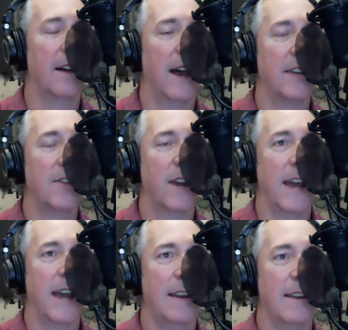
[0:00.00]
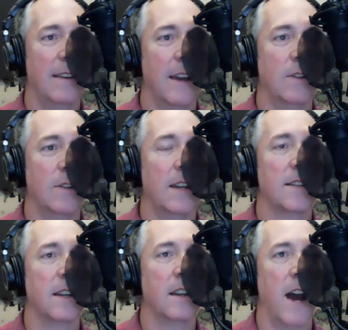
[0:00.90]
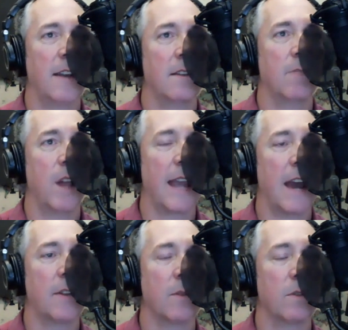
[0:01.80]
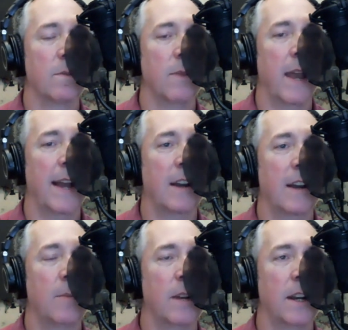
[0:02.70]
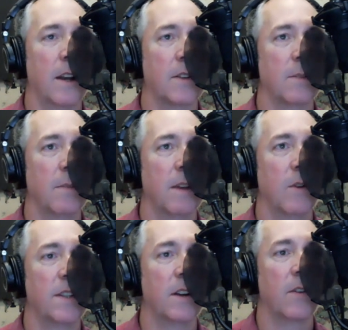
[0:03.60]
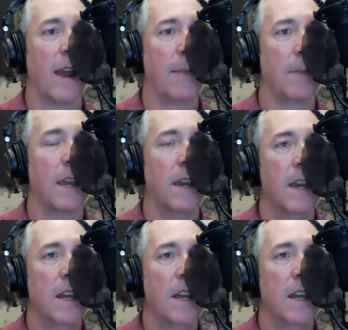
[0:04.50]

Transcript: I tried that. Not only does it not block out the room echo, but it also made my voice sound crappy.